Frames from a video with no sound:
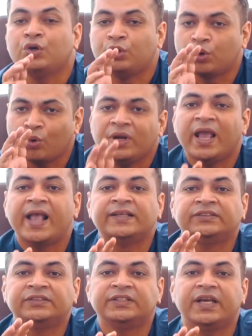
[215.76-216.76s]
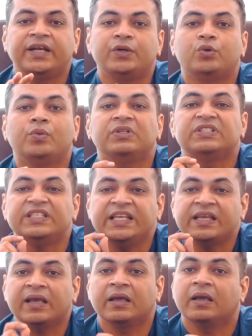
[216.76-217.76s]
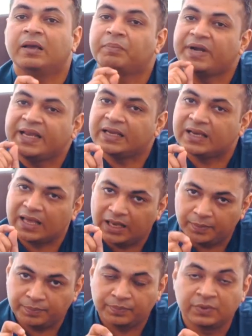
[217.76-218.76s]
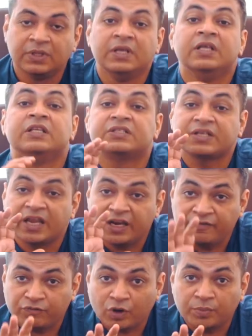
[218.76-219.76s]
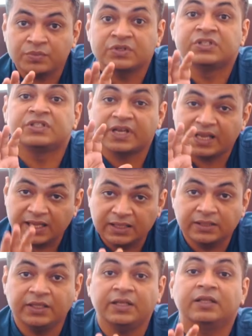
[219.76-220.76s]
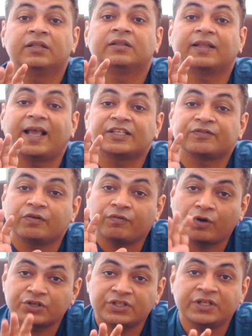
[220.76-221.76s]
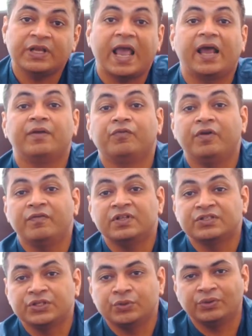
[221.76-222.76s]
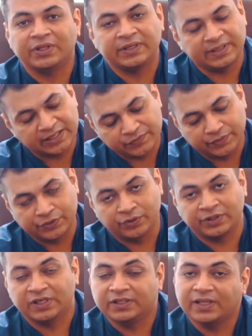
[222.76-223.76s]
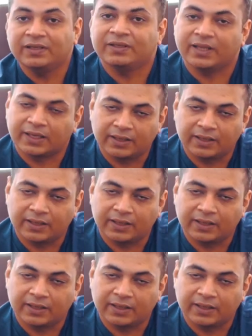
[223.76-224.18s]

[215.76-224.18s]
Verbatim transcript: don't hesitate to seek medical help. Stay informed, stay healthy. Thanks for watching and we will see you in the next video. Till then, take